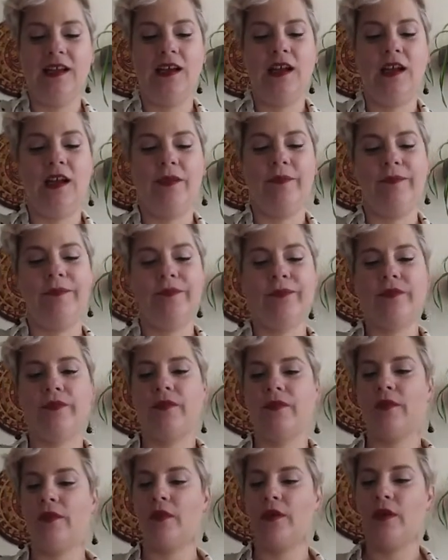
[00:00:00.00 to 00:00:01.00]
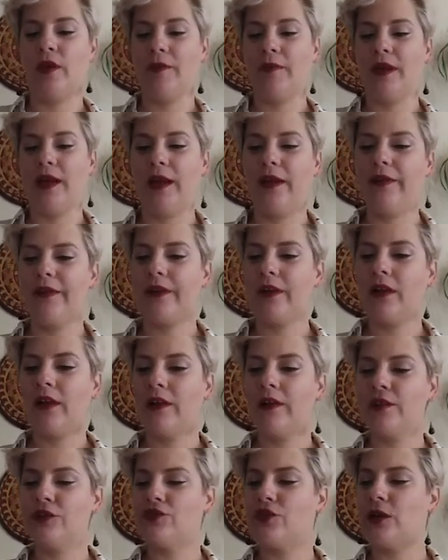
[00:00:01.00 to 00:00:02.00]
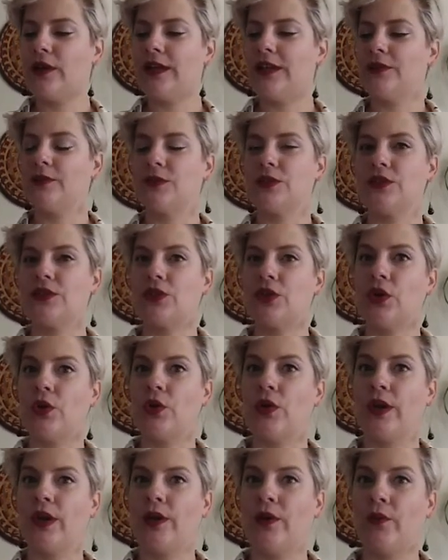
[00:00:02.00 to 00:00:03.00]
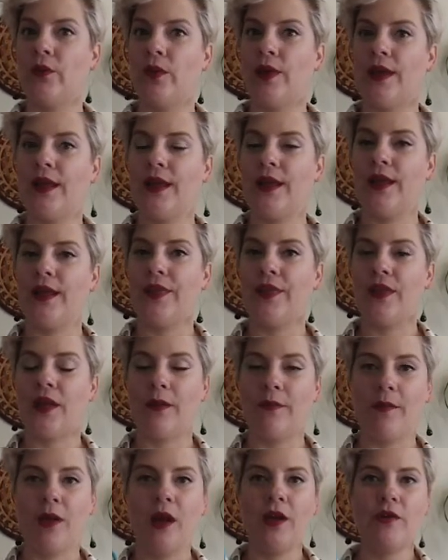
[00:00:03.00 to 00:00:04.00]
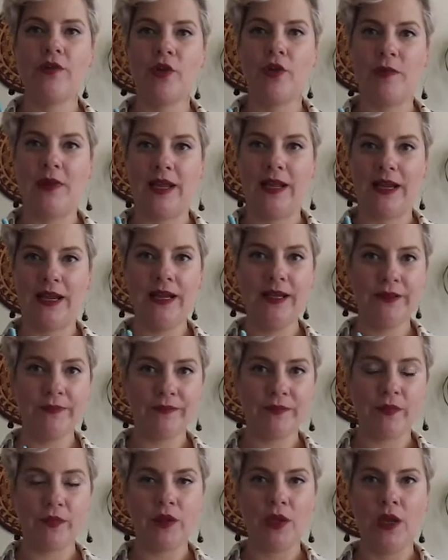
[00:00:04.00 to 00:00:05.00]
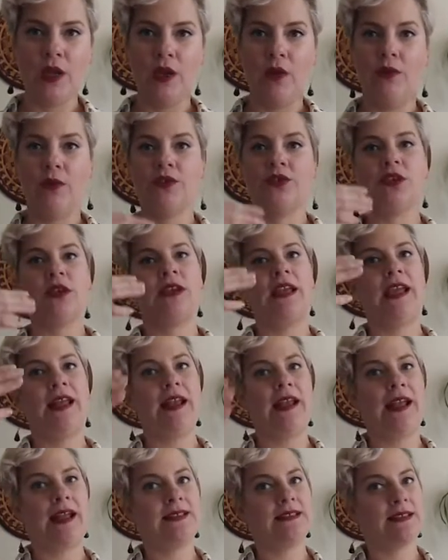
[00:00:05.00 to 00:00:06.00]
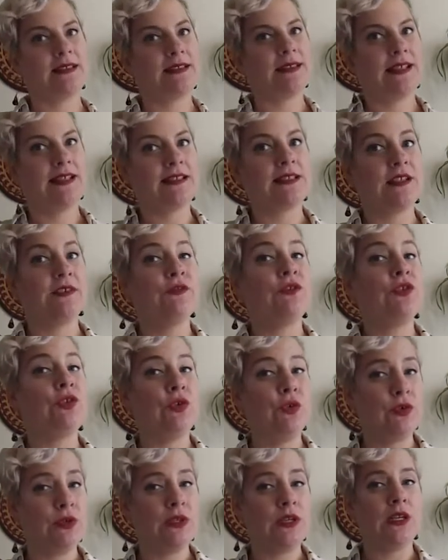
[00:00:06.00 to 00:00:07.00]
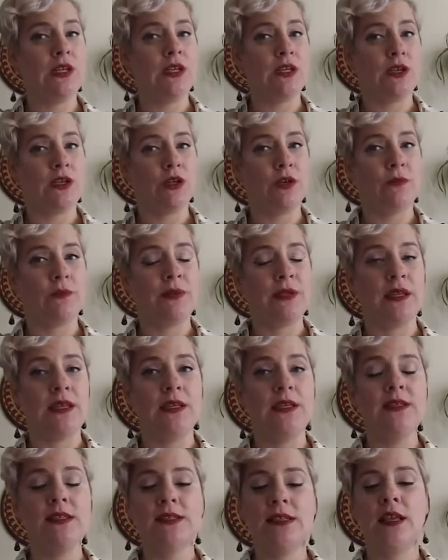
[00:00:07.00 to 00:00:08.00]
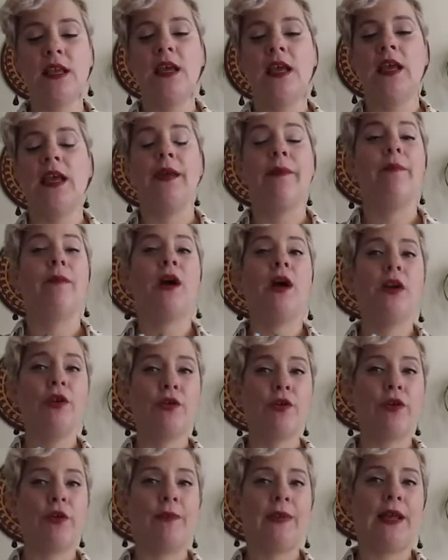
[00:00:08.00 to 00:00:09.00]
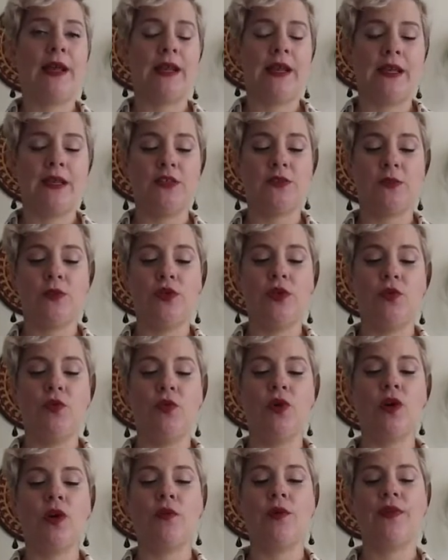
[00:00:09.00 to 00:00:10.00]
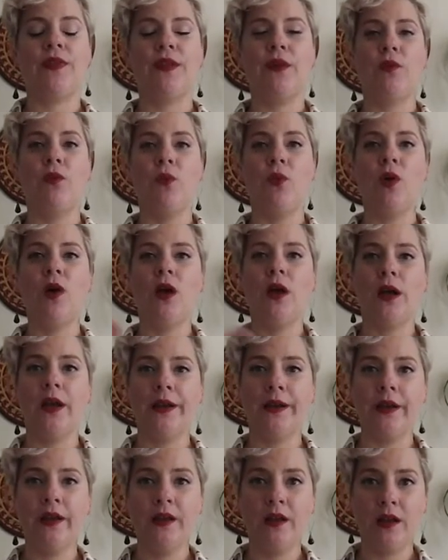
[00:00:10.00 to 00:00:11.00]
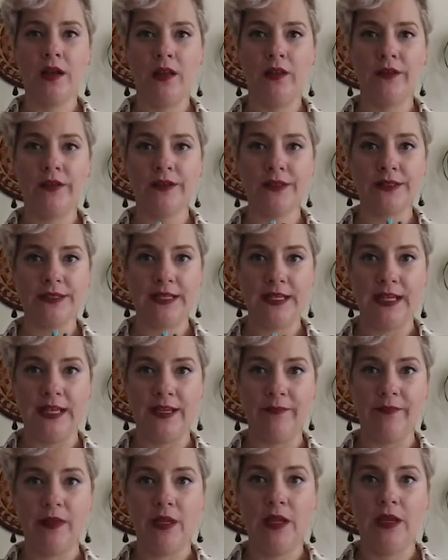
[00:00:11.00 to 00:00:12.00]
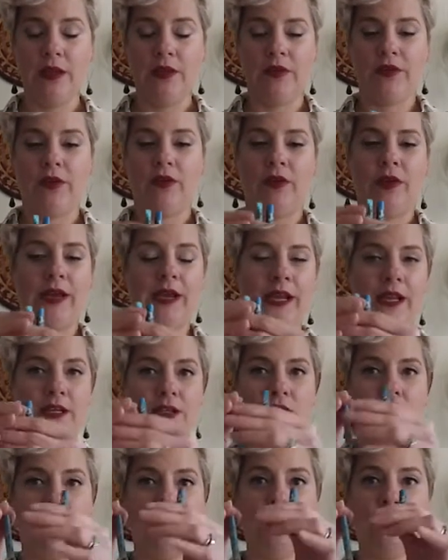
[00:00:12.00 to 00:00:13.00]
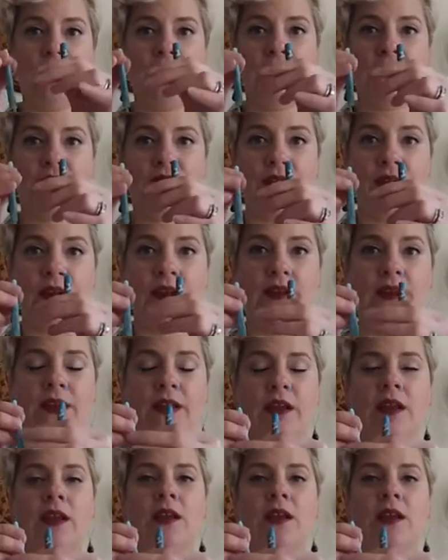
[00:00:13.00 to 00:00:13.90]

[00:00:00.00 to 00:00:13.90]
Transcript: Um, and my other color choice was going with a monochromatic, which again adds a sense of unity to your piece. And monochromatic is when you work within one color scheme. So I had two different